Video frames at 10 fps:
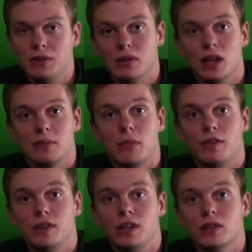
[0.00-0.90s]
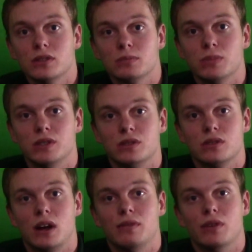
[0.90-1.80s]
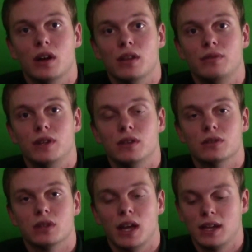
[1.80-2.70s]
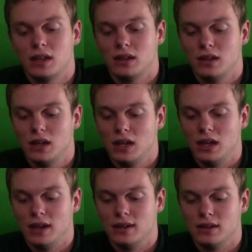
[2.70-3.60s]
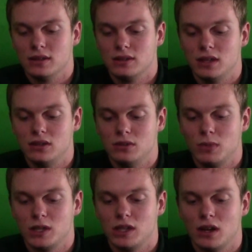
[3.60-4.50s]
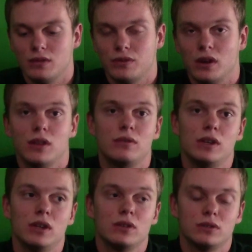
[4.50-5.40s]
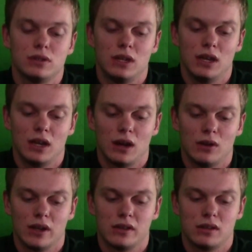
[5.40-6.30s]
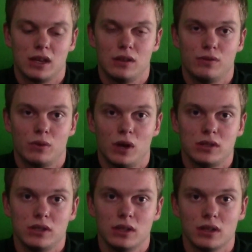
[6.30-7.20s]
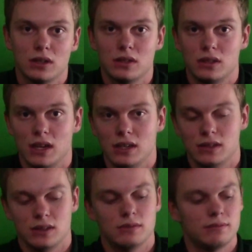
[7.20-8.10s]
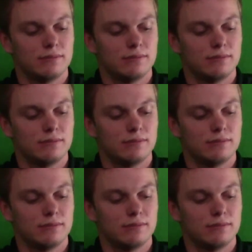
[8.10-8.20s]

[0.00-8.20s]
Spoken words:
If you like my videos, please subscribe for other videos like it, and stay tuned to my channel for other videos. And I would like to thank you for watching. Take it easy.